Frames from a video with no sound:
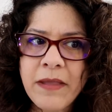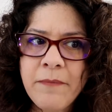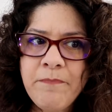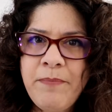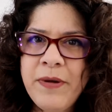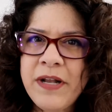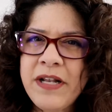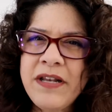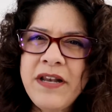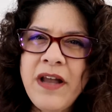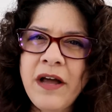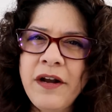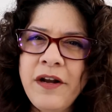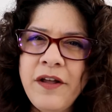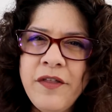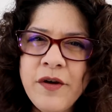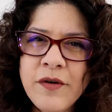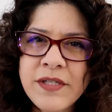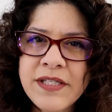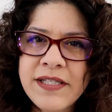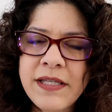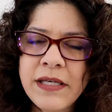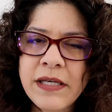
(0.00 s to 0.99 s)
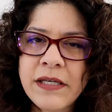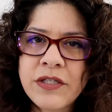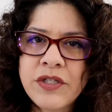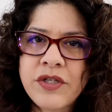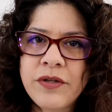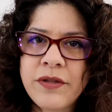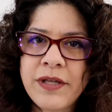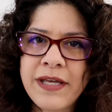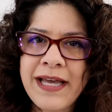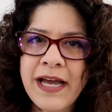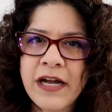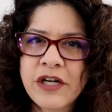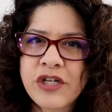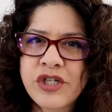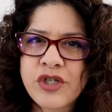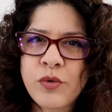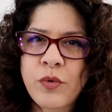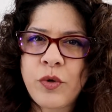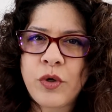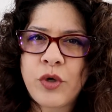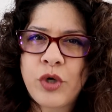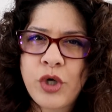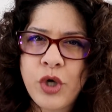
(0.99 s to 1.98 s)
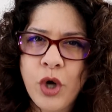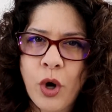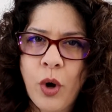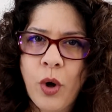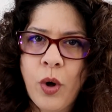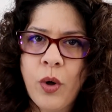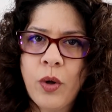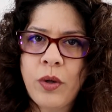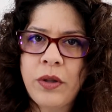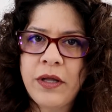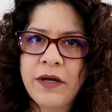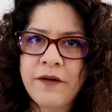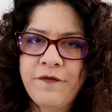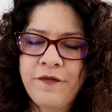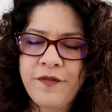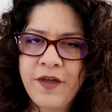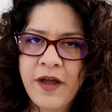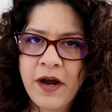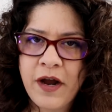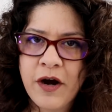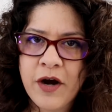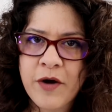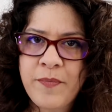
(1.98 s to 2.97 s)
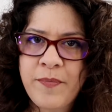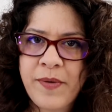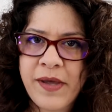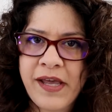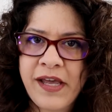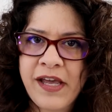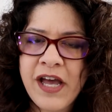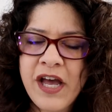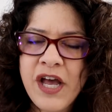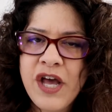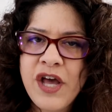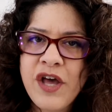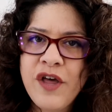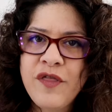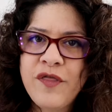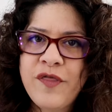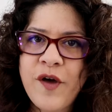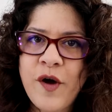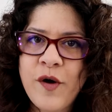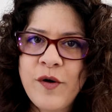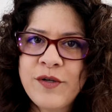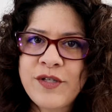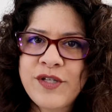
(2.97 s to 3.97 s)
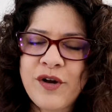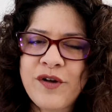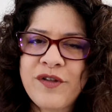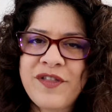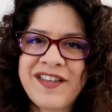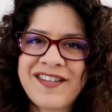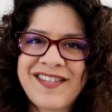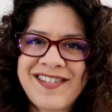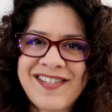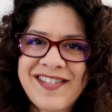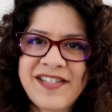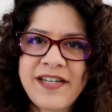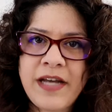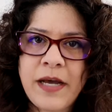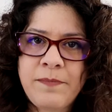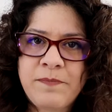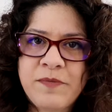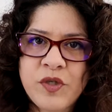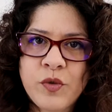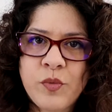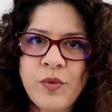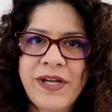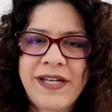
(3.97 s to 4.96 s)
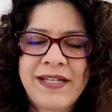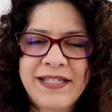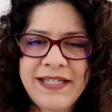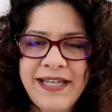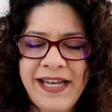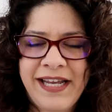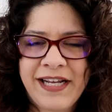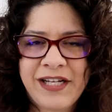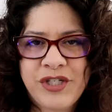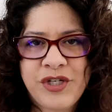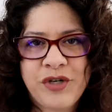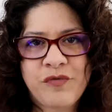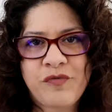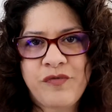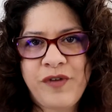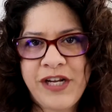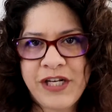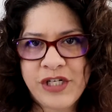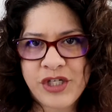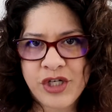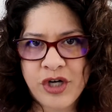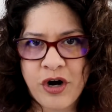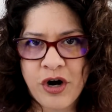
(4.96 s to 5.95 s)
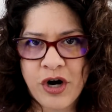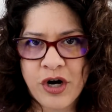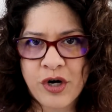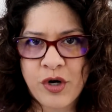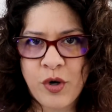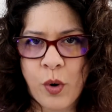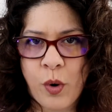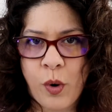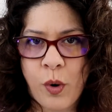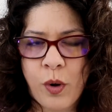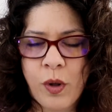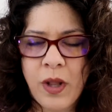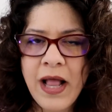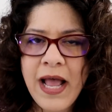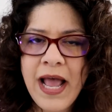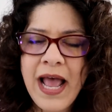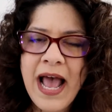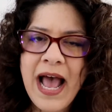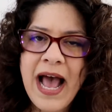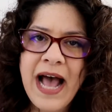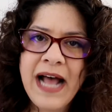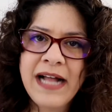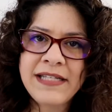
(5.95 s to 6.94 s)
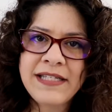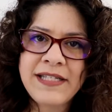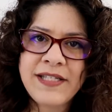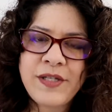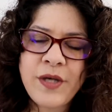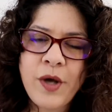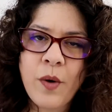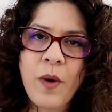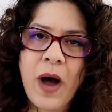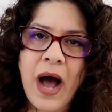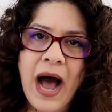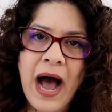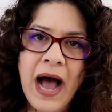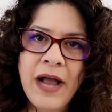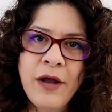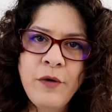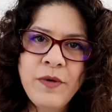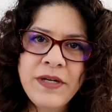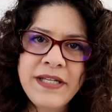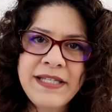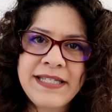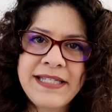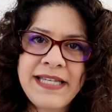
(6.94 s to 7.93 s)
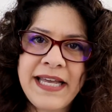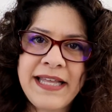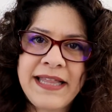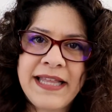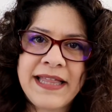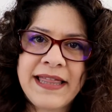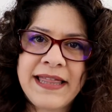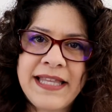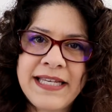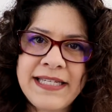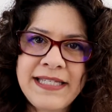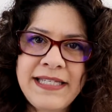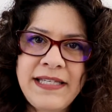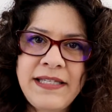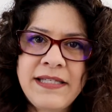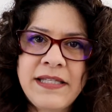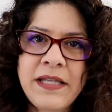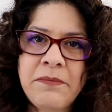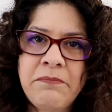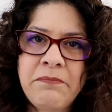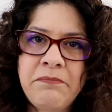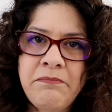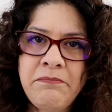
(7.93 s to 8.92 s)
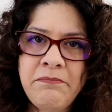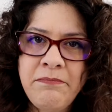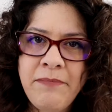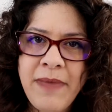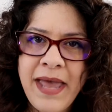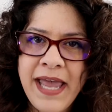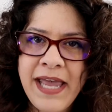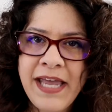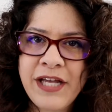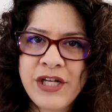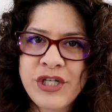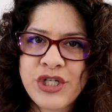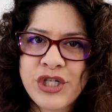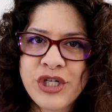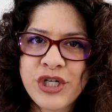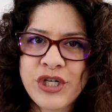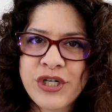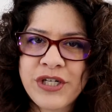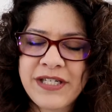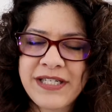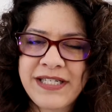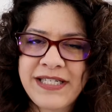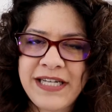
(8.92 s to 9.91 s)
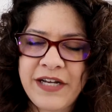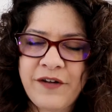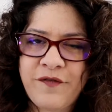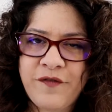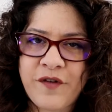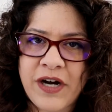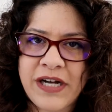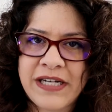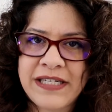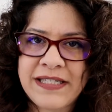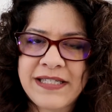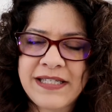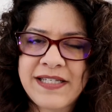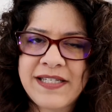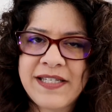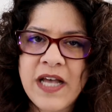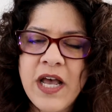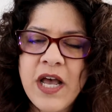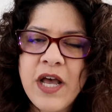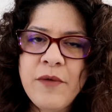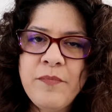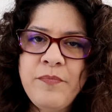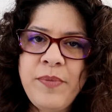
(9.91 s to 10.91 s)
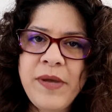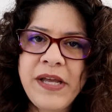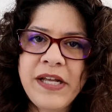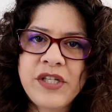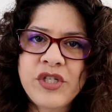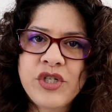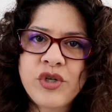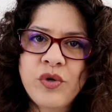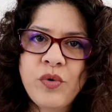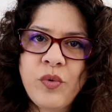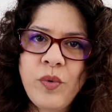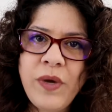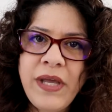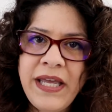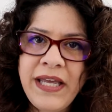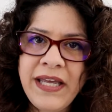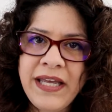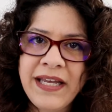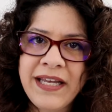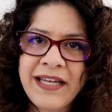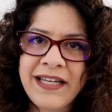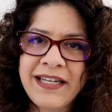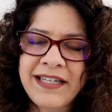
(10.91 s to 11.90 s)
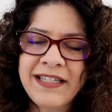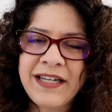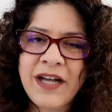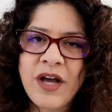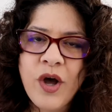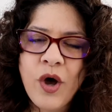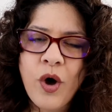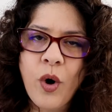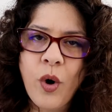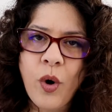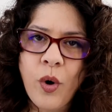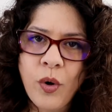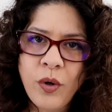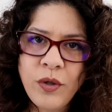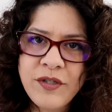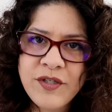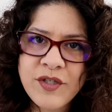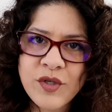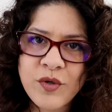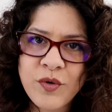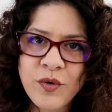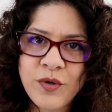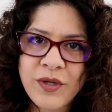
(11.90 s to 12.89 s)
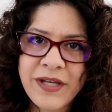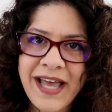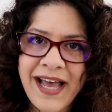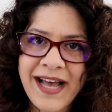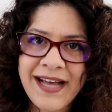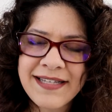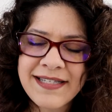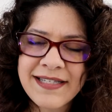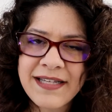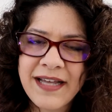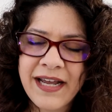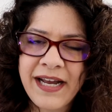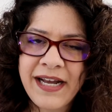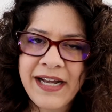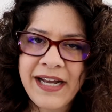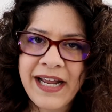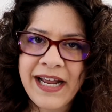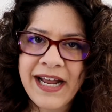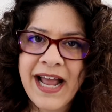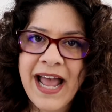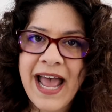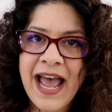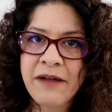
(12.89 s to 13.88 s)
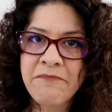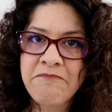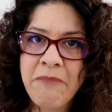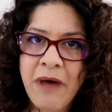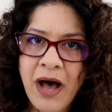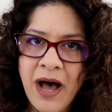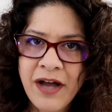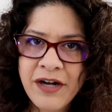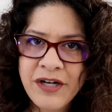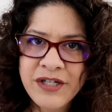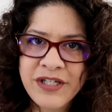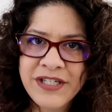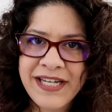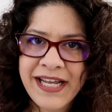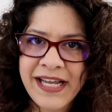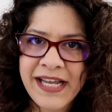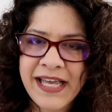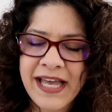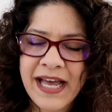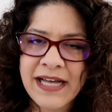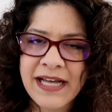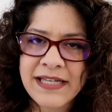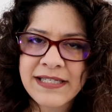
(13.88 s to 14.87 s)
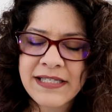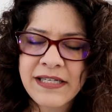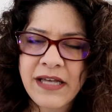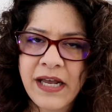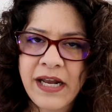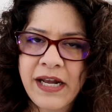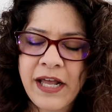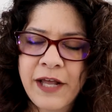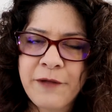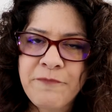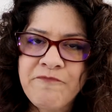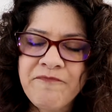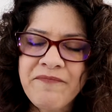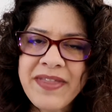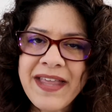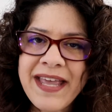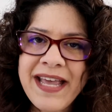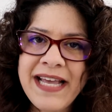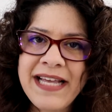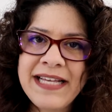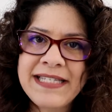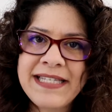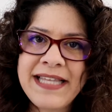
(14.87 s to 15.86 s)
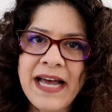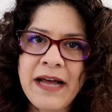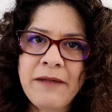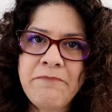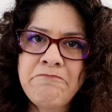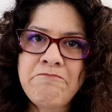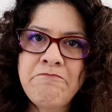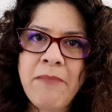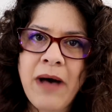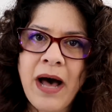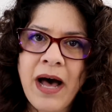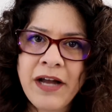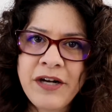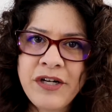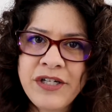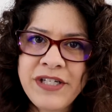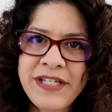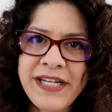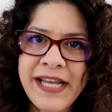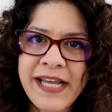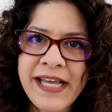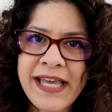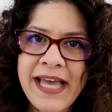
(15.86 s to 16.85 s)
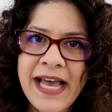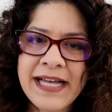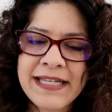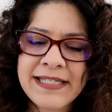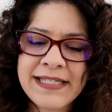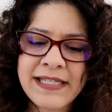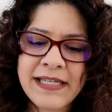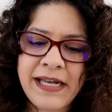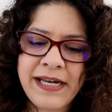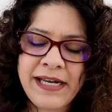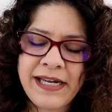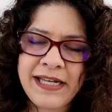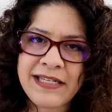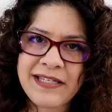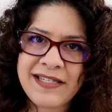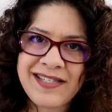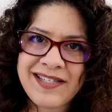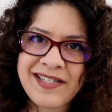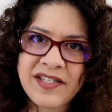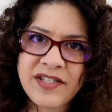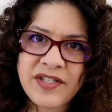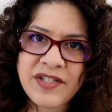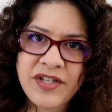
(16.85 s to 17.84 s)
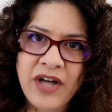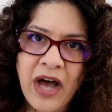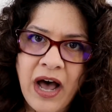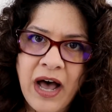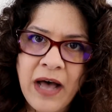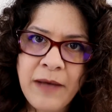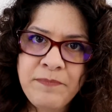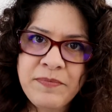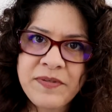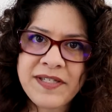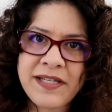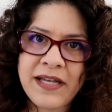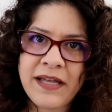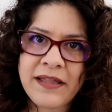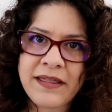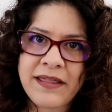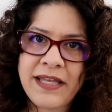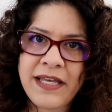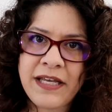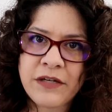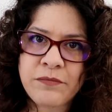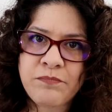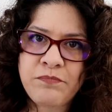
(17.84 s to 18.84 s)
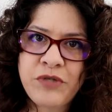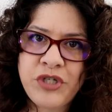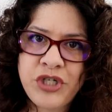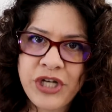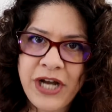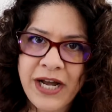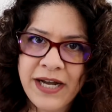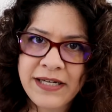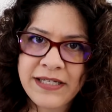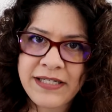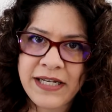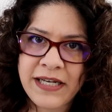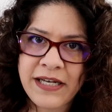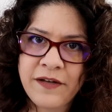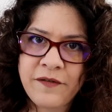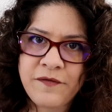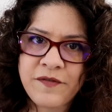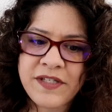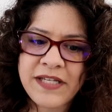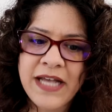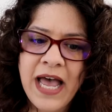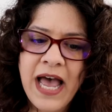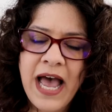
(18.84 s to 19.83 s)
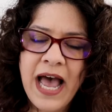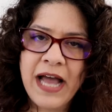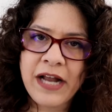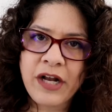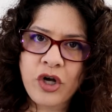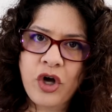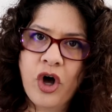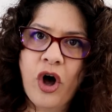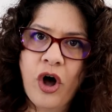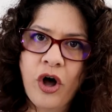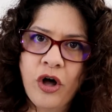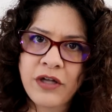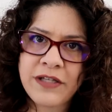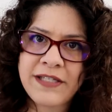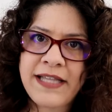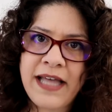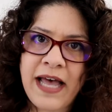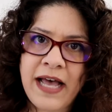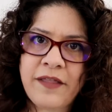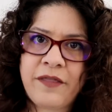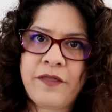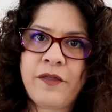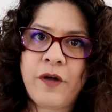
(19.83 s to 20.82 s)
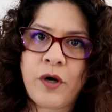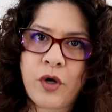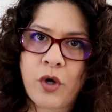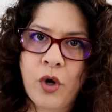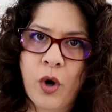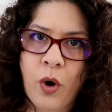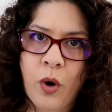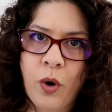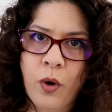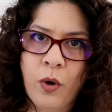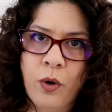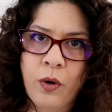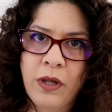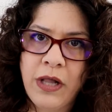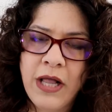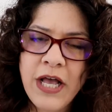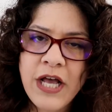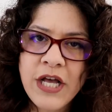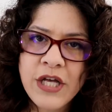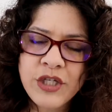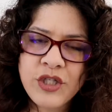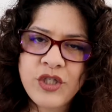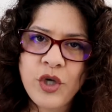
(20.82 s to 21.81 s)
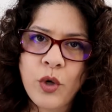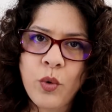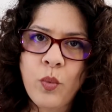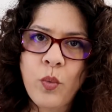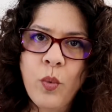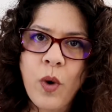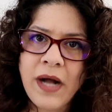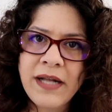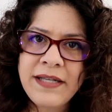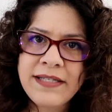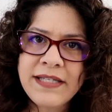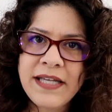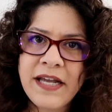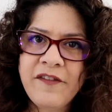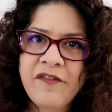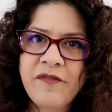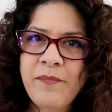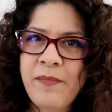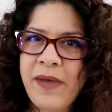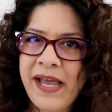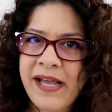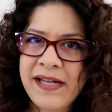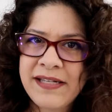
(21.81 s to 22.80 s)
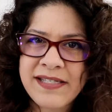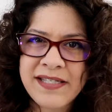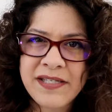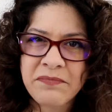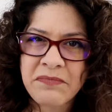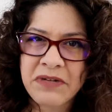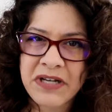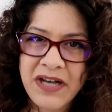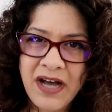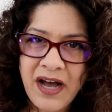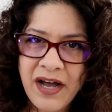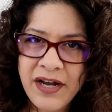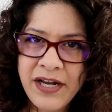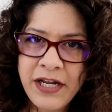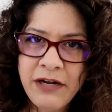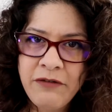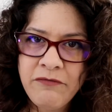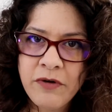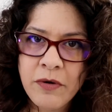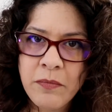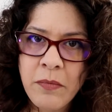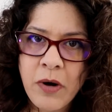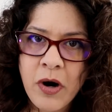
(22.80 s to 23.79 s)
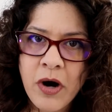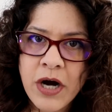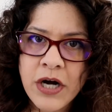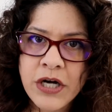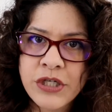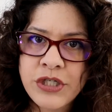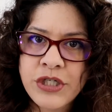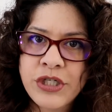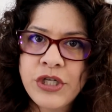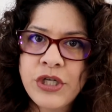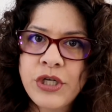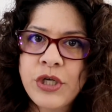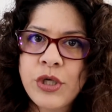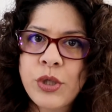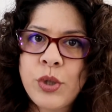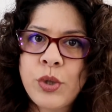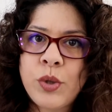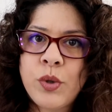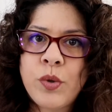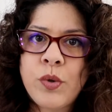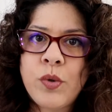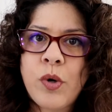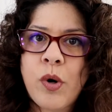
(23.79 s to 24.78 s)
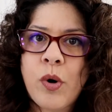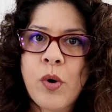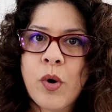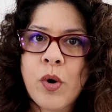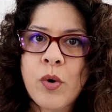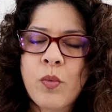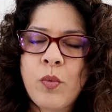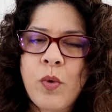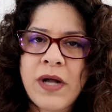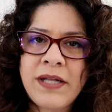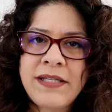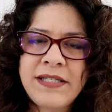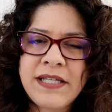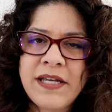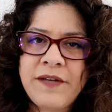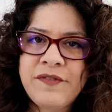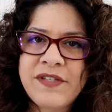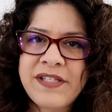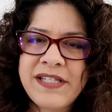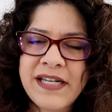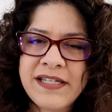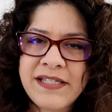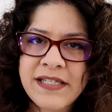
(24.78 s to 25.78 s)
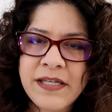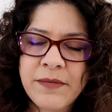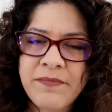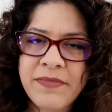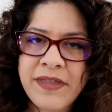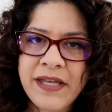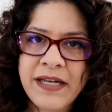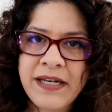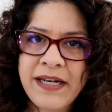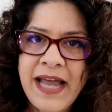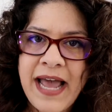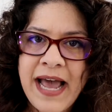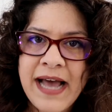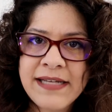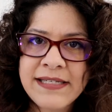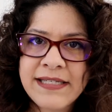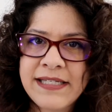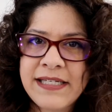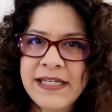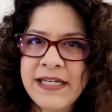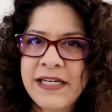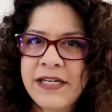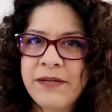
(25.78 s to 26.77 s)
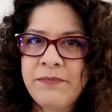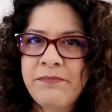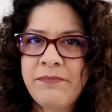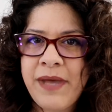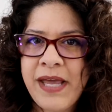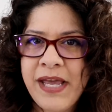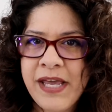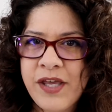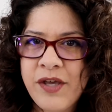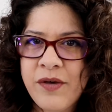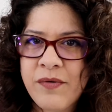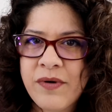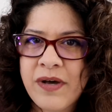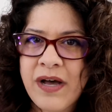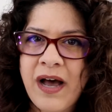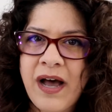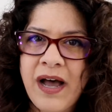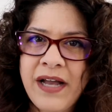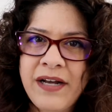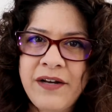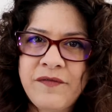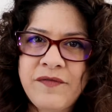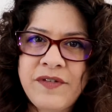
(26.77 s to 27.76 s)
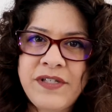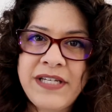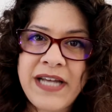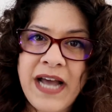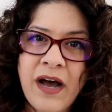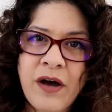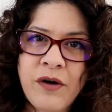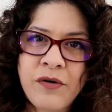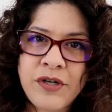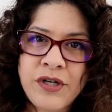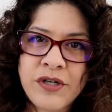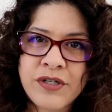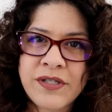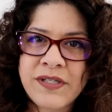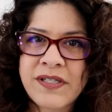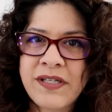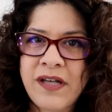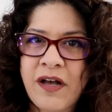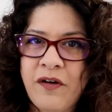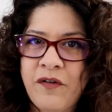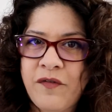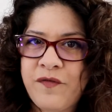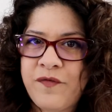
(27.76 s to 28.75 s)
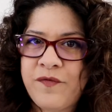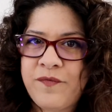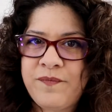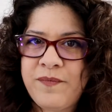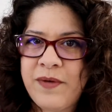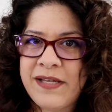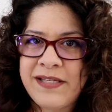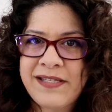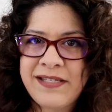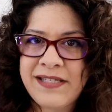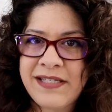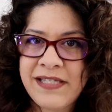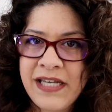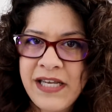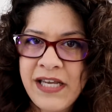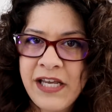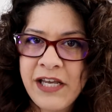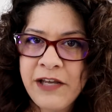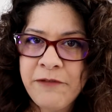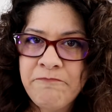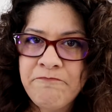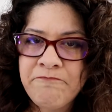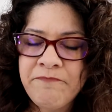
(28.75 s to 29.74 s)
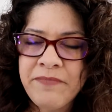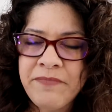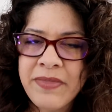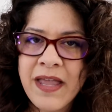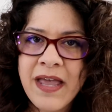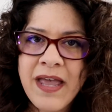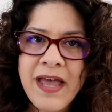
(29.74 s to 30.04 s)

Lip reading: But none of those things are the actual goal of therapy. Those are the steps we take to reach our goal. And so I would say that this is the major difference between old school gaslighting and modern day gaslighting, is that modern day gaslighting stops at the objectives and calls that the goal. So once I've made some cutting remark to you, or once I've said something nasty to make you kind of doubt your self-esteem,